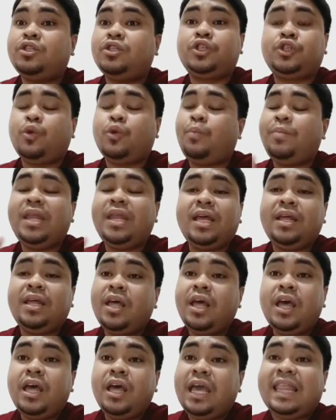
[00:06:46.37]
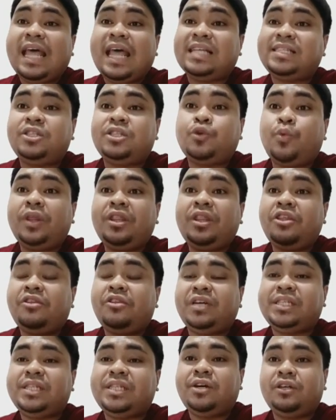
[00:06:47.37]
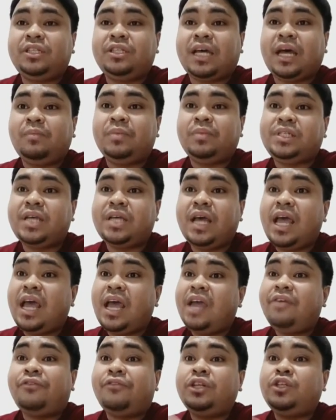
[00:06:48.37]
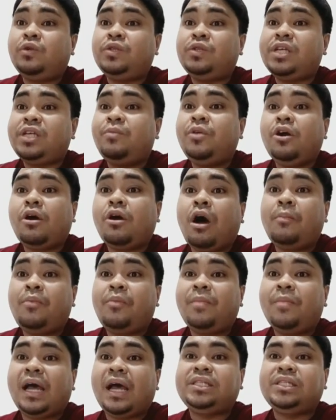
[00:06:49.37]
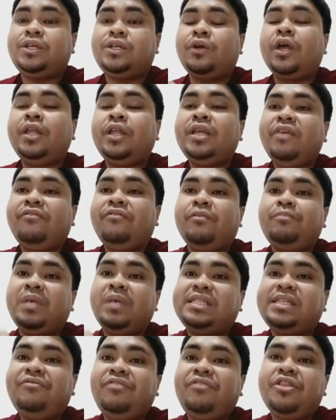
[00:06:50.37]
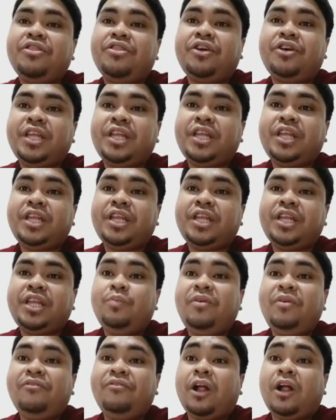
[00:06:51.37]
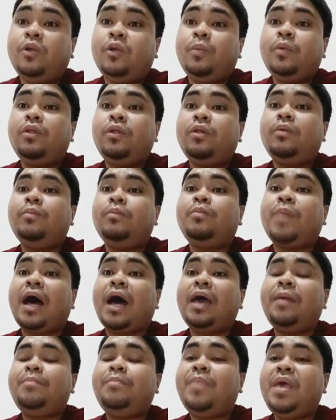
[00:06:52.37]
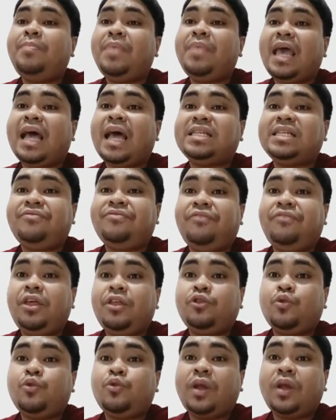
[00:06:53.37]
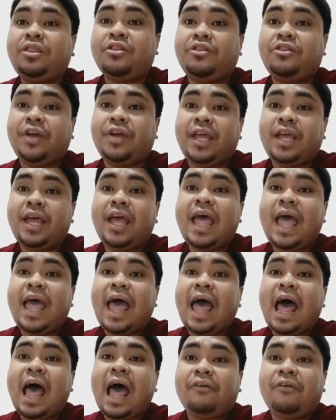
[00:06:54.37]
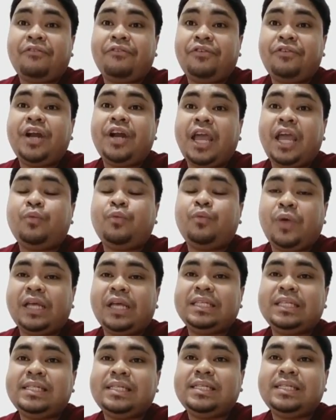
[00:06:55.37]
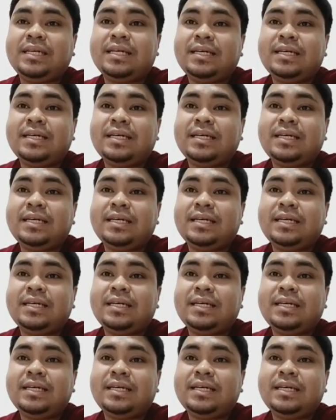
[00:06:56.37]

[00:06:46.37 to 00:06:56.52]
So meaning it has 23 serotypes. And for those immunocompromised, you can give a PCV13 to be followed by PPSV 23 after 8 weeks.